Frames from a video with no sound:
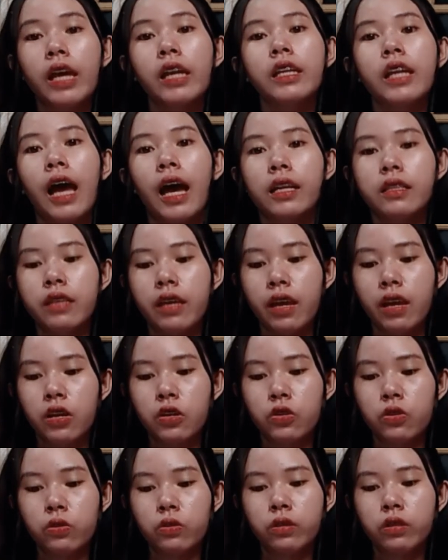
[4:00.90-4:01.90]
and
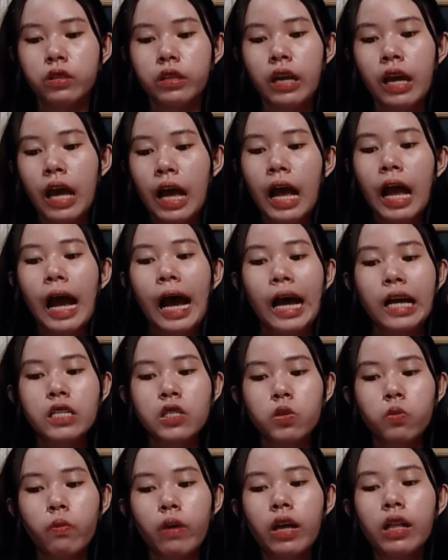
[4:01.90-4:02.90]
adhesion,
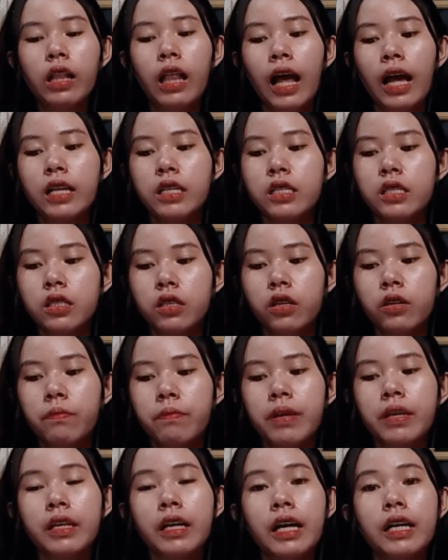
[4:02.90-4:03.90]
as well as
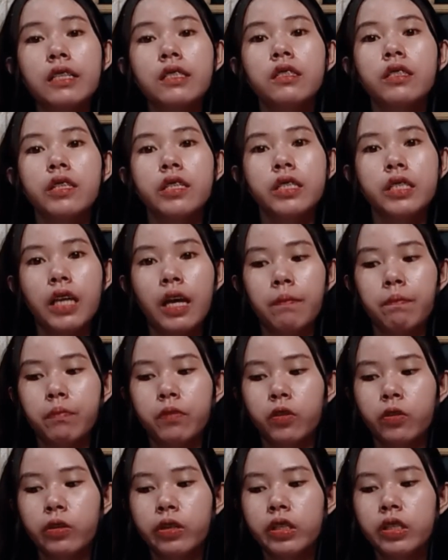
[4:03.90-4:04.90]
serving as
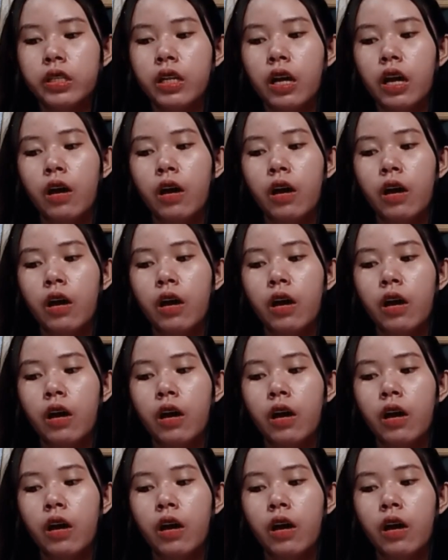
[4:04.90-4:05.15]
receptors